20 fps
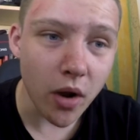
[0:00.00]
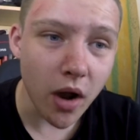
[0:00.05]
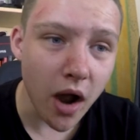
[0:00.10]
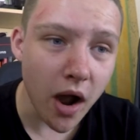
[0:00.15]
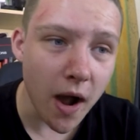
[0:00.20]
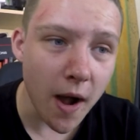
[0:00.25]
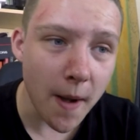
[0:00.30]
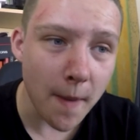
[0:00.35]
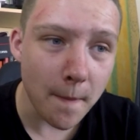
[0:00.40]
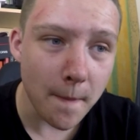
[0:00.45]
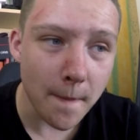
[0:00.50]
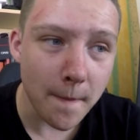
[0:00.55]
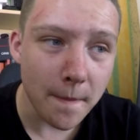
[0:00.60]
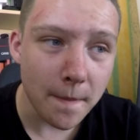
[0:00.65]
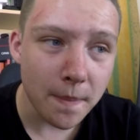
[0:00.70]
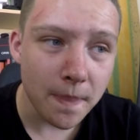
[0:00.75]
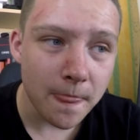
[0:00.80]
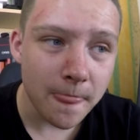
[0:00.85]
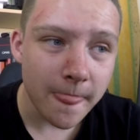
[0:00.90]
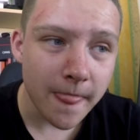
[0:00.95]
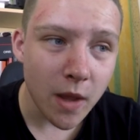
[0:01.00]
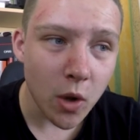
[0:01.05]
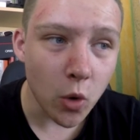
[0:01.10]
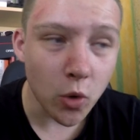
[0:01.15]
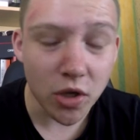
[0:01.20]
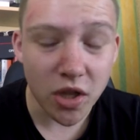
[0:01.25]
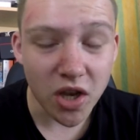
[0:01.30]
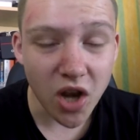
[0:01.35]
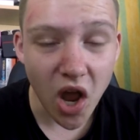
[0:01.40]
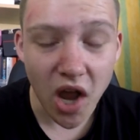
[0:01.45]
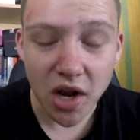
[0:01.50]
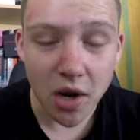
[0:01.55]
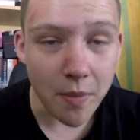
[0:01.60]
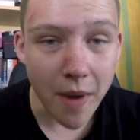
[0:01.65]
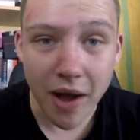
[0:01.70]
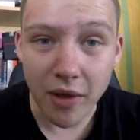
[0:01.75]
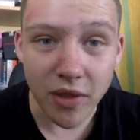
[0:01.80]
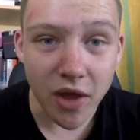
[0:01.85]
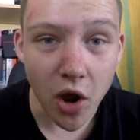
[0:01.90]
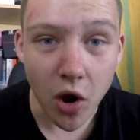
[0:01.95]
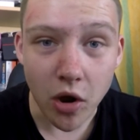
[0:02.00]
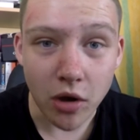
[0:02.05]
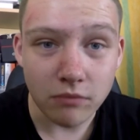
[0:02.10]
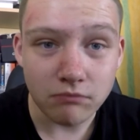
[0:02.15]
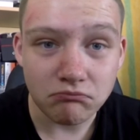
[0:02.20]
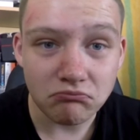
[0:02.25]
Um, or do you like them how they are?